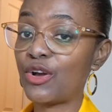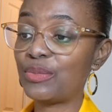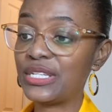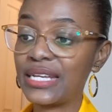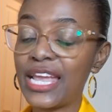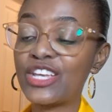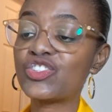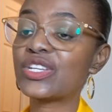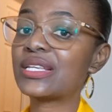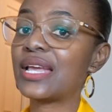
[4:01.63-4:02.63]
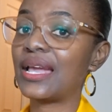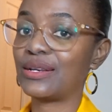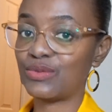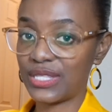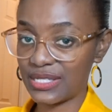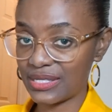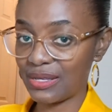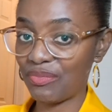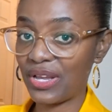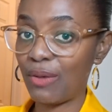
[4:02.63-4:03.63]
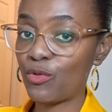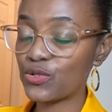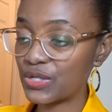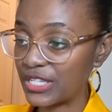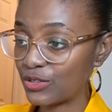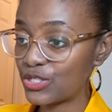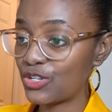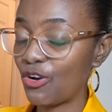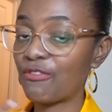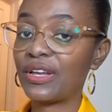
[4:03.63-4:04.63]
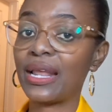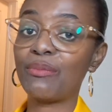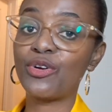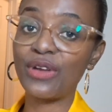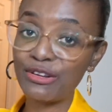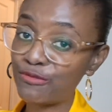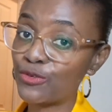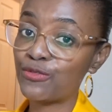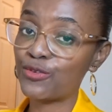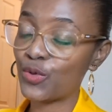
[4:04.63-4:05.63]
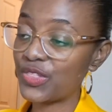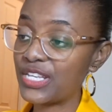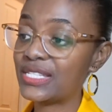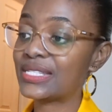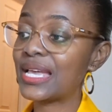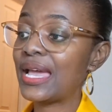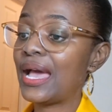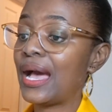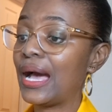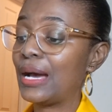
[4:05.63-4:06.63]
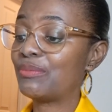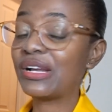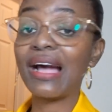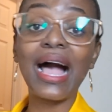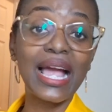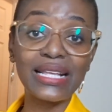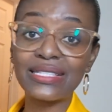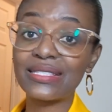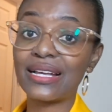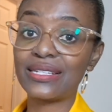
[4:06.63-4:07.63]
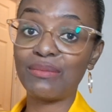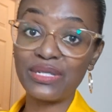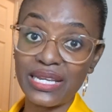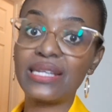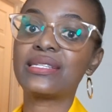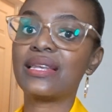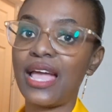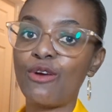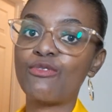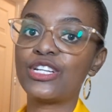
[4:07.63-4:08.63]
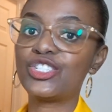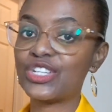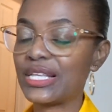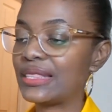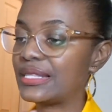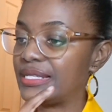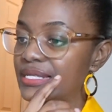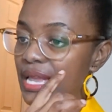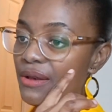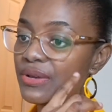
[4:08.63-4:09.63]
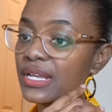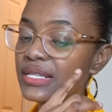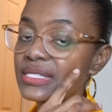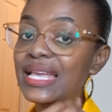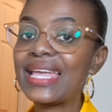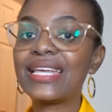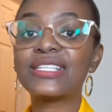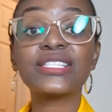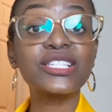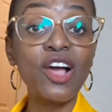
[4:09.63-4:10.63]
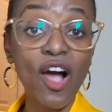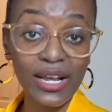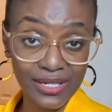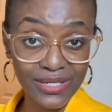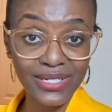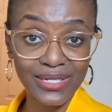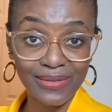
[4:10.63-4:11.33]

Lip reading: communication, and this is something I'm also guilty of, and I'm grateful for these guides that update language in these areas, is target,